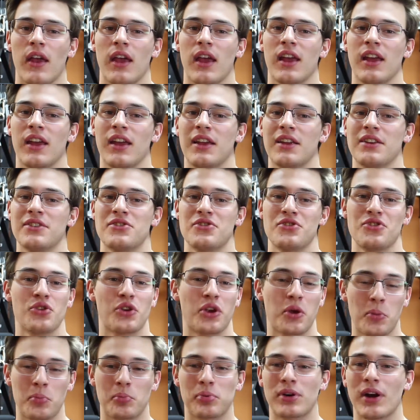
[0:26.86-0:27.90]
and you
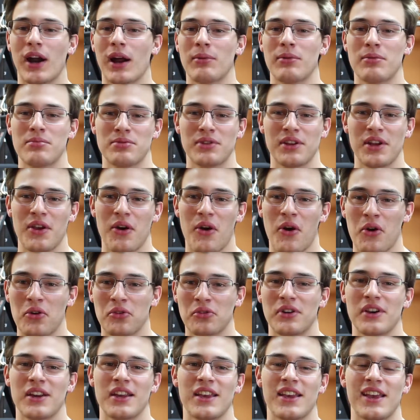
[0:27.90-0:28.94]
could probably
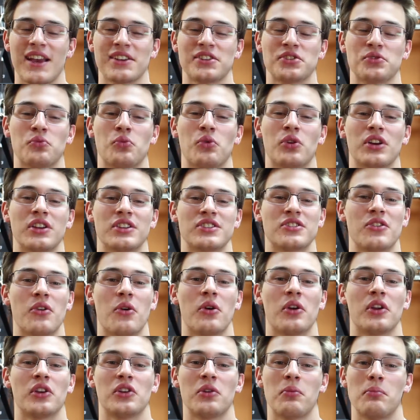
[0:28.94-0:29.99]
already guess what it's
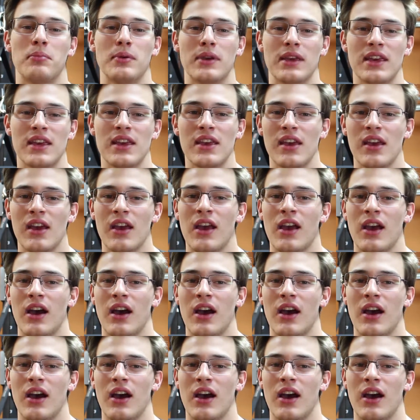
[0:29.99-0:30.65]
going to be.